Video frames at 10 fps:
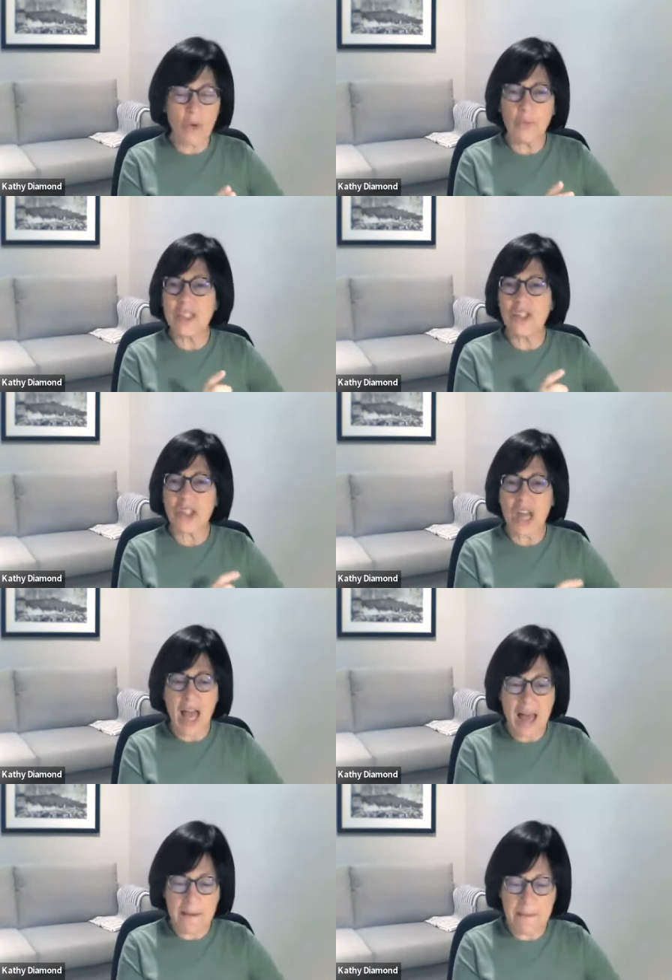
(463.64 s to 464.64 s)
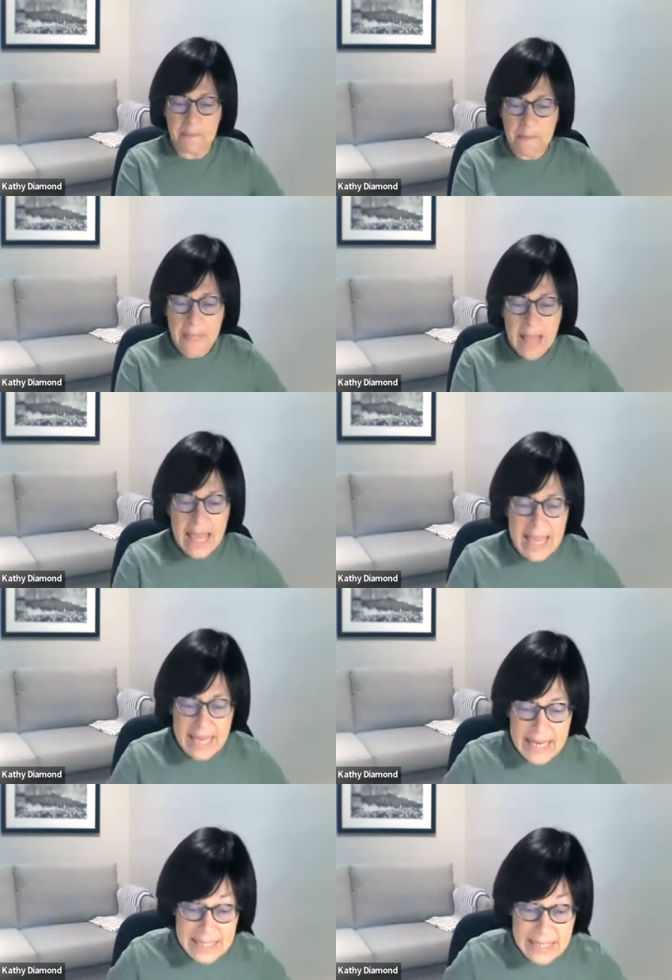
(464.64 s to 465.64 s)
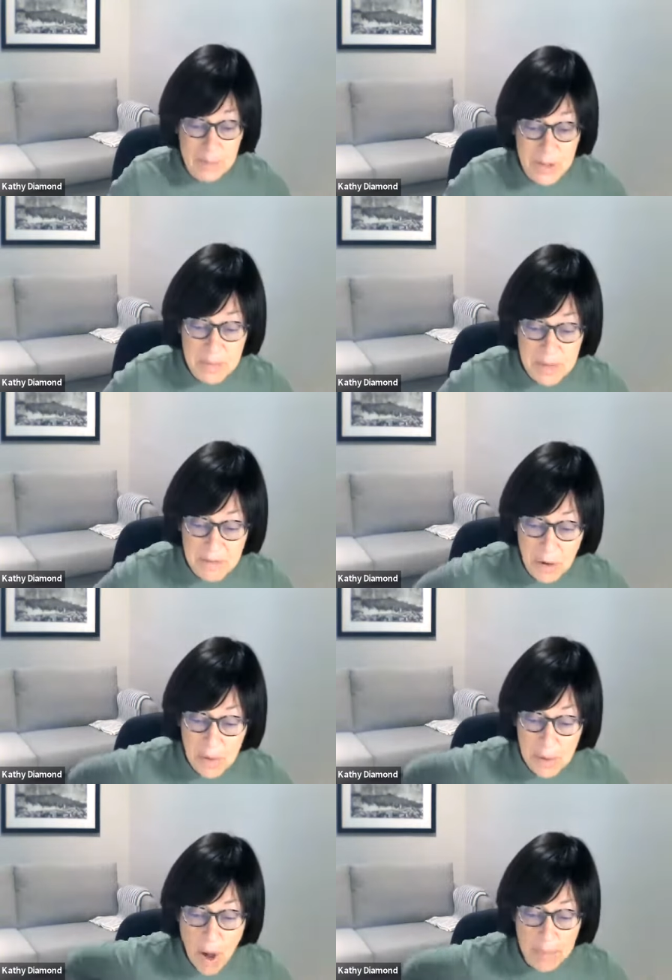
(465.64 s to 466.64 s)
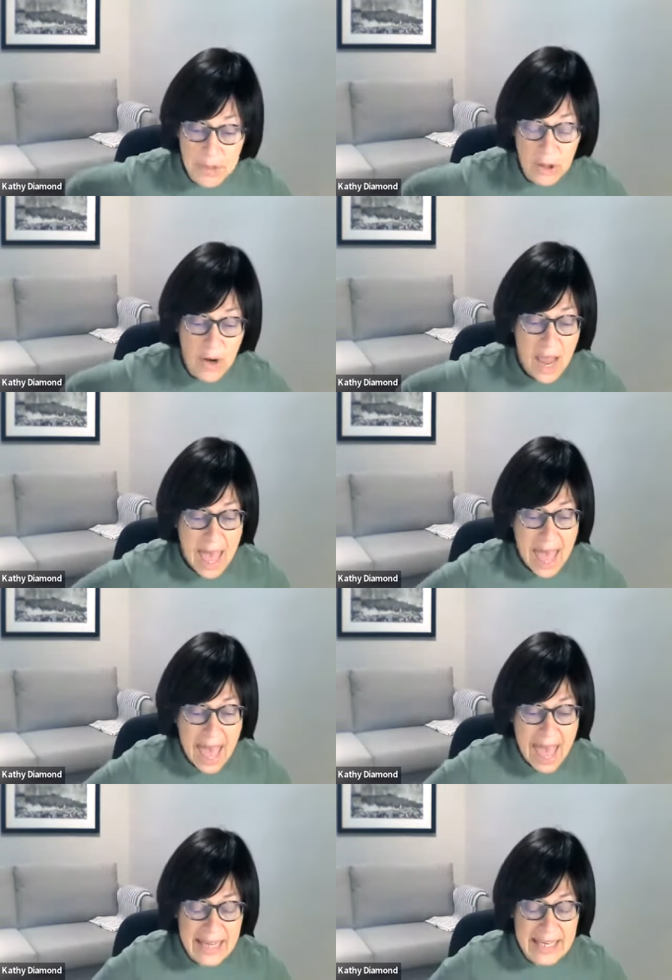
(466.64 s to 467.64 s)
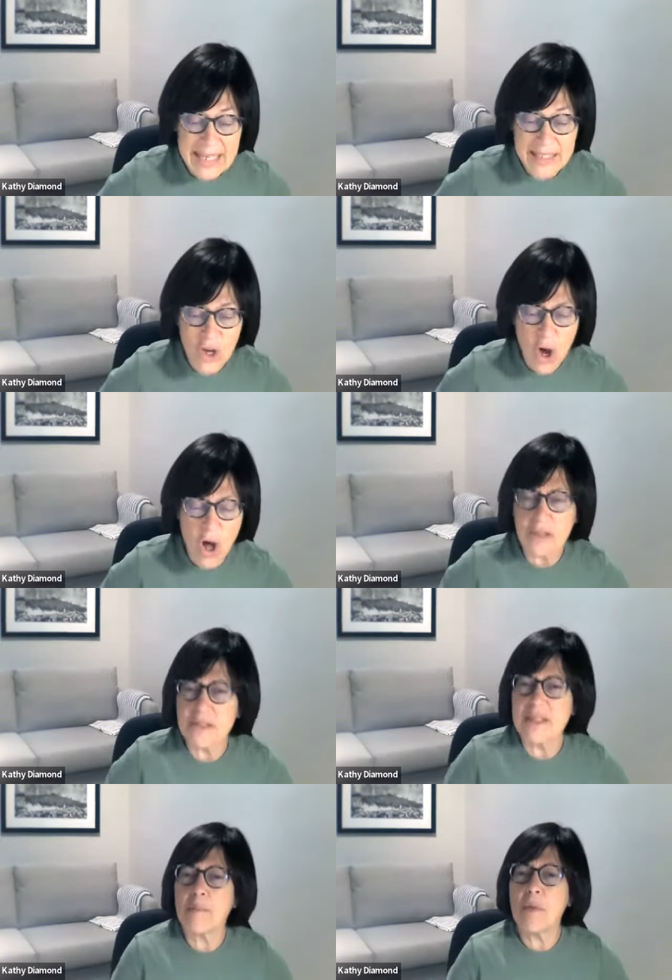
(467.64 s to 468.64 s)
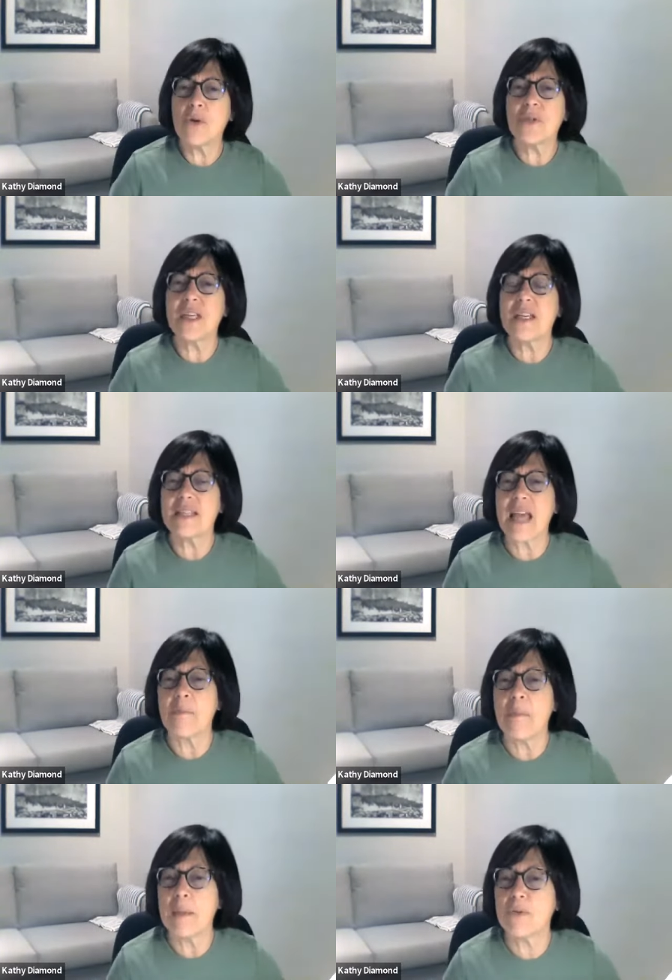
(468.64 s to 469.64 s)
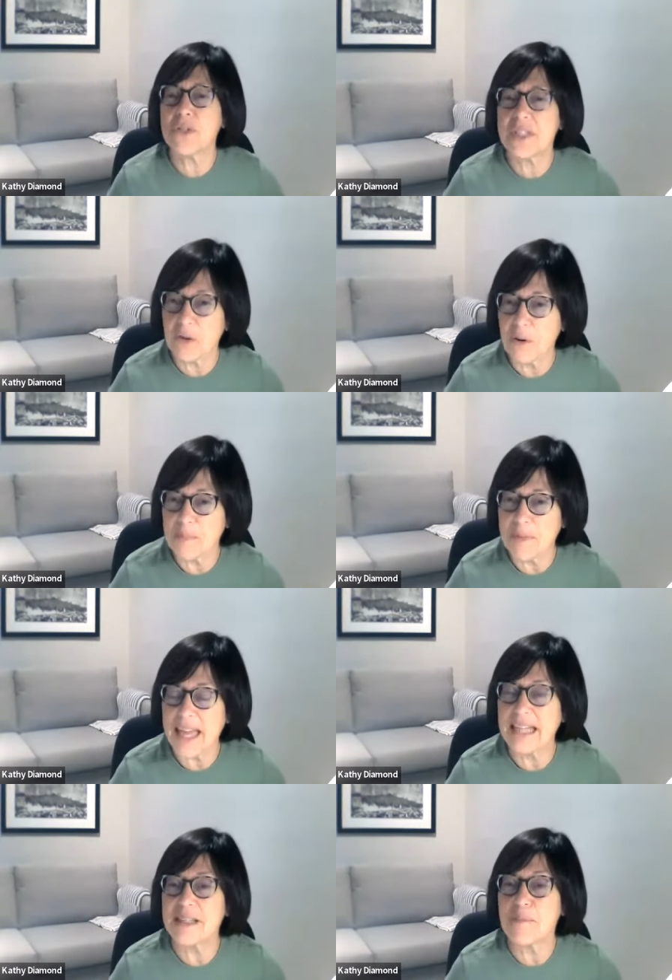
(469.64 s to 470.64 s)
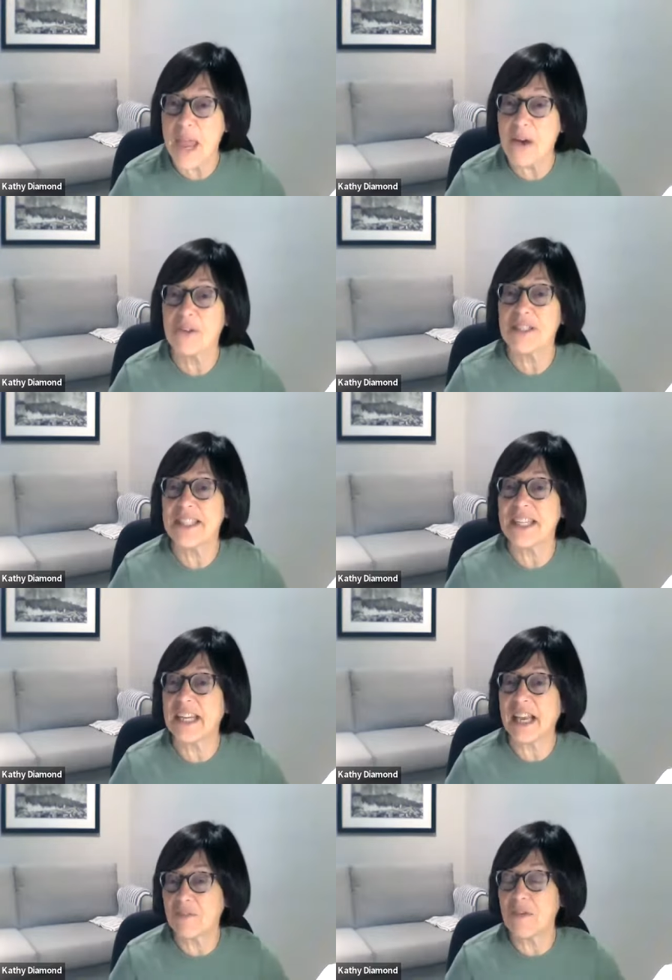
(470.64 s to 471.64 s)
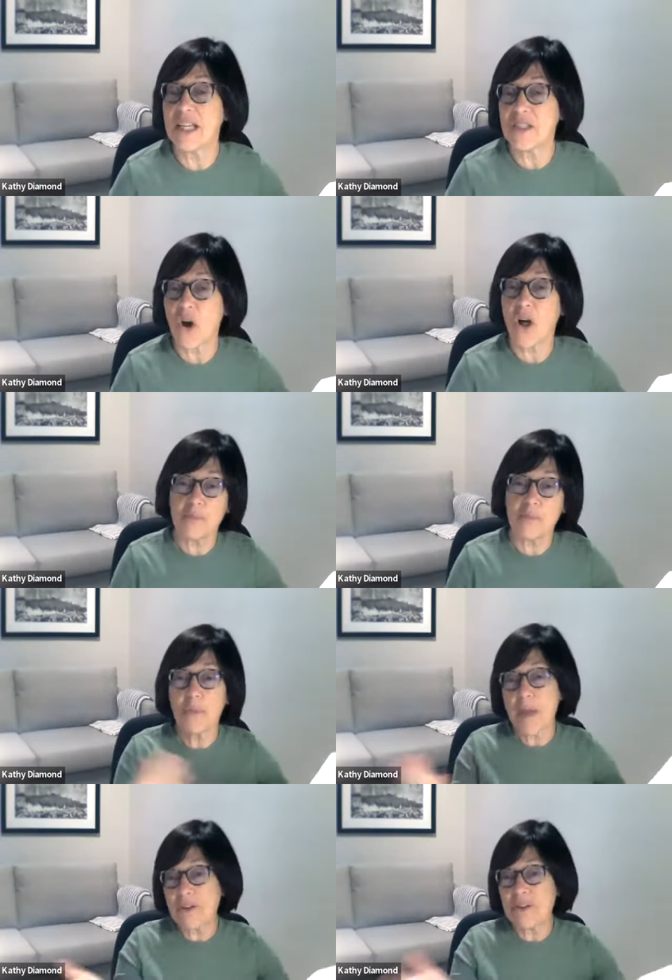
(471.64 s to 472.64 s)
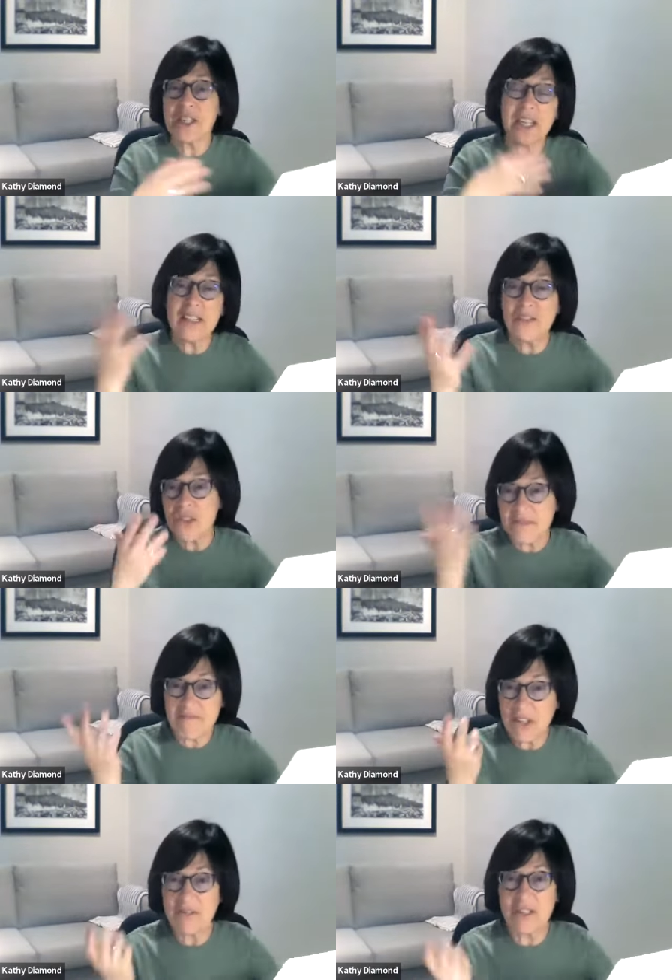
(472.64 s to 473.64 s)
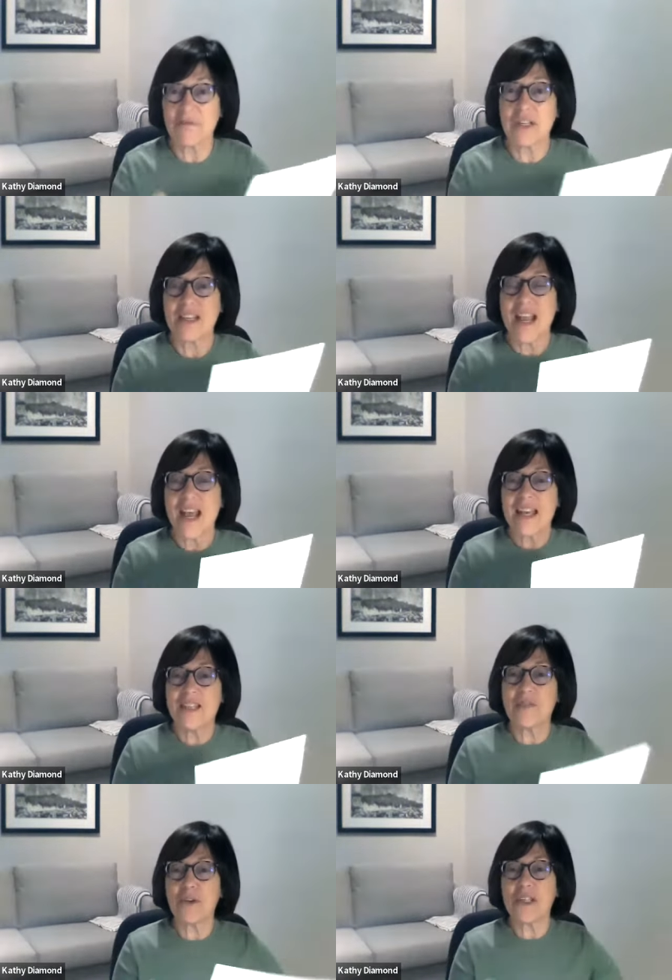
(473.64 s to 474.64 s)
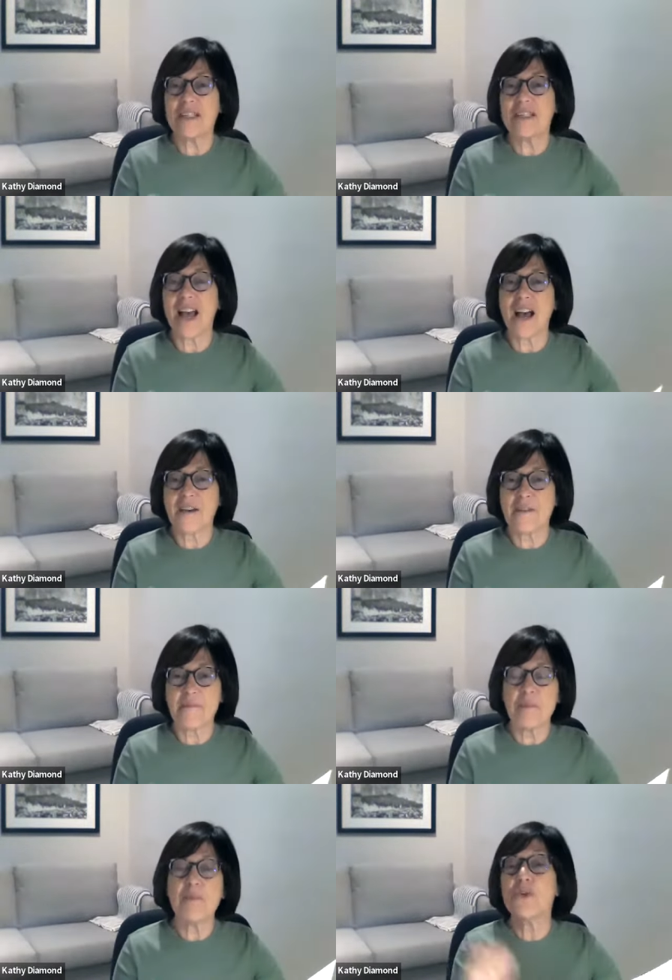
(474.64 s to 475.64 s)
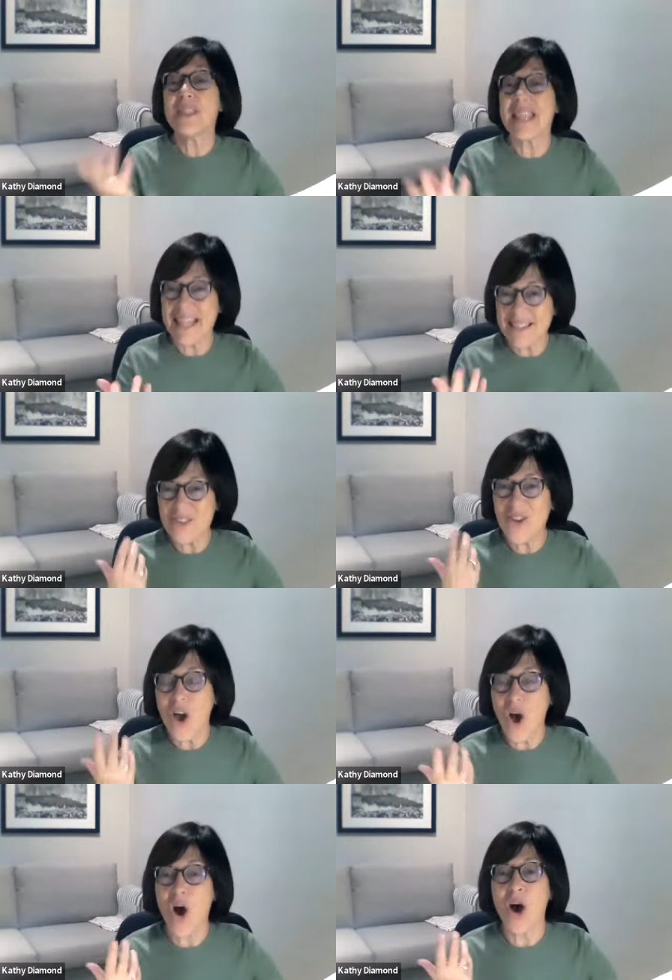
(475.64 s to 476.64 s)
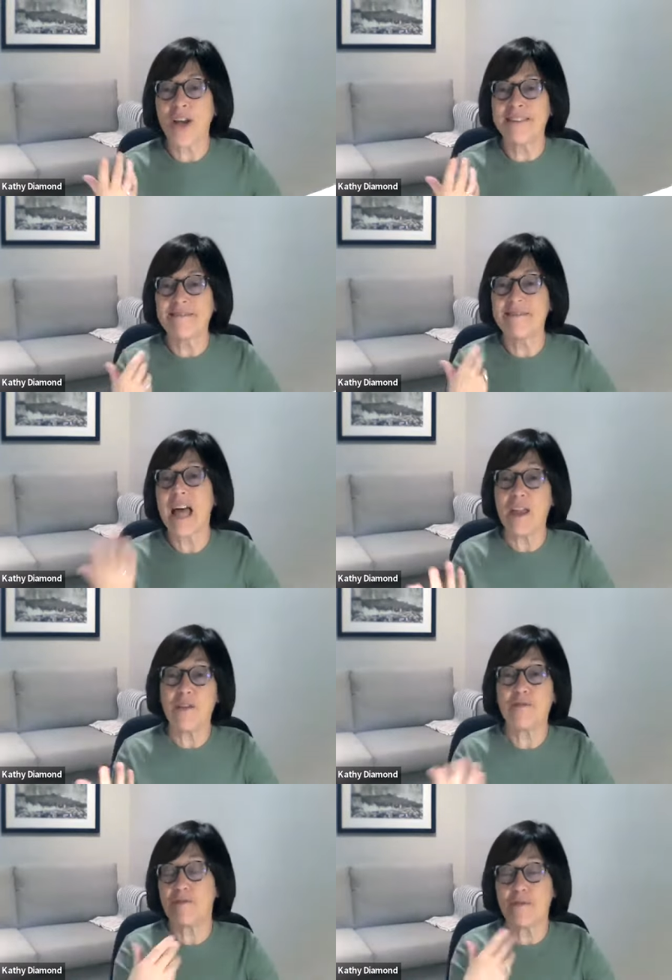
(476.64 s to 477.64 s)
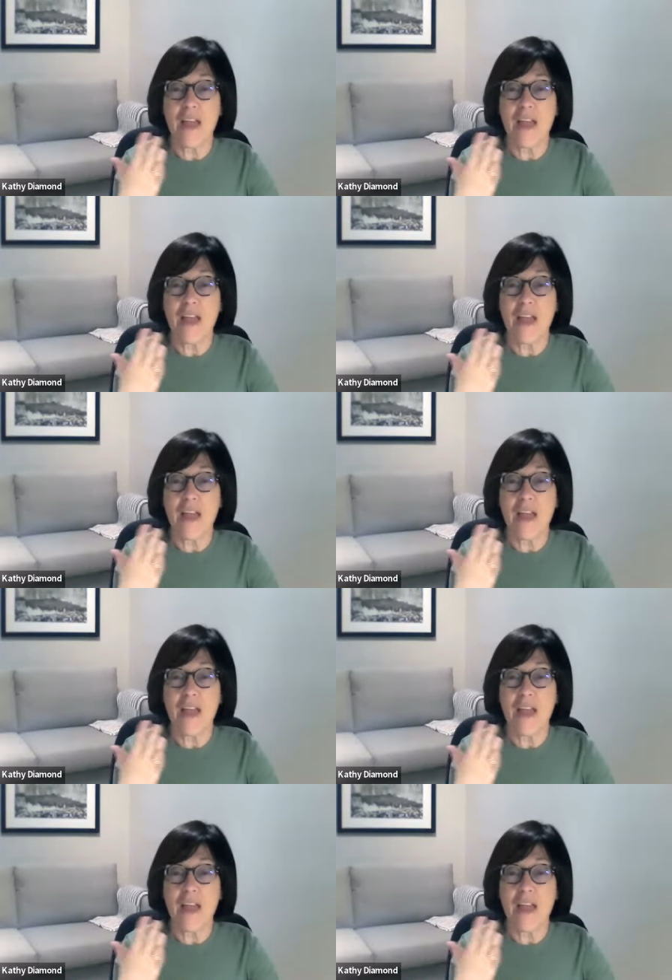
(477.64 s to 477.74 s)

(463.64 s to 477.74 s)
which um, it seems to be very popular. And it's called Samosas and Maple Syrup. And it's a parenting advice column more parenting and just, you know, different, different um, musings on life